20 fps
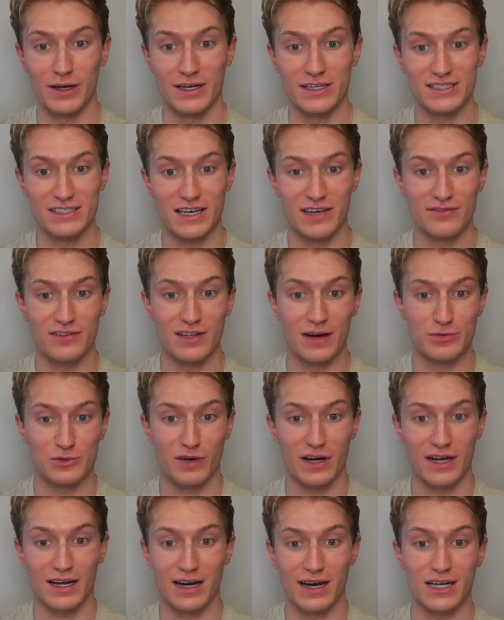saved up so I
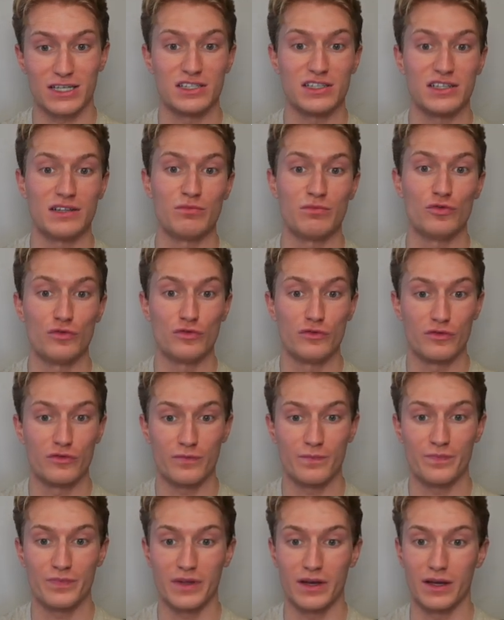could actually move
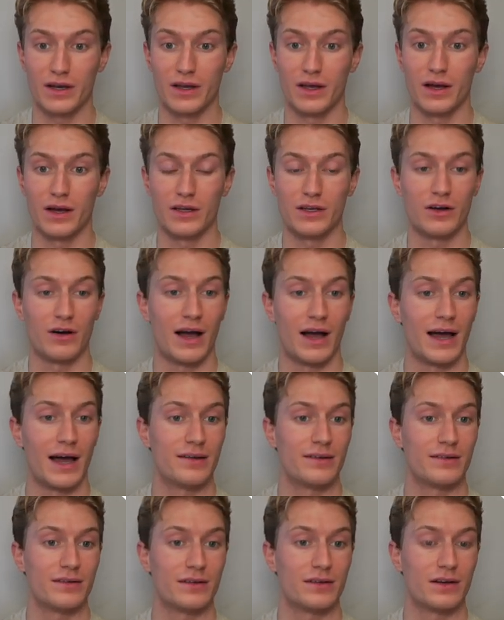and uh, you know had
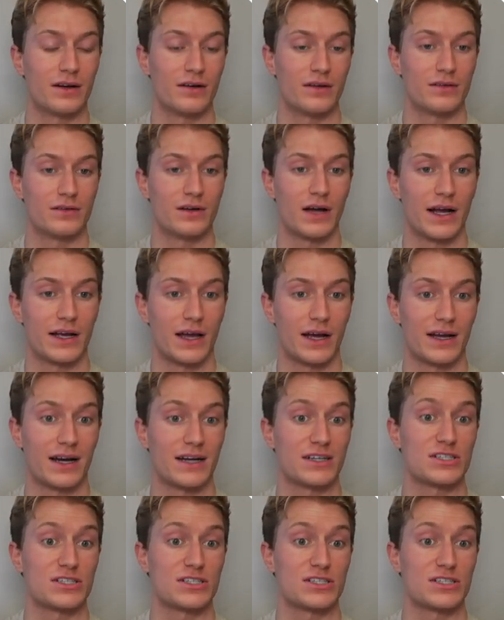you know I, I could actually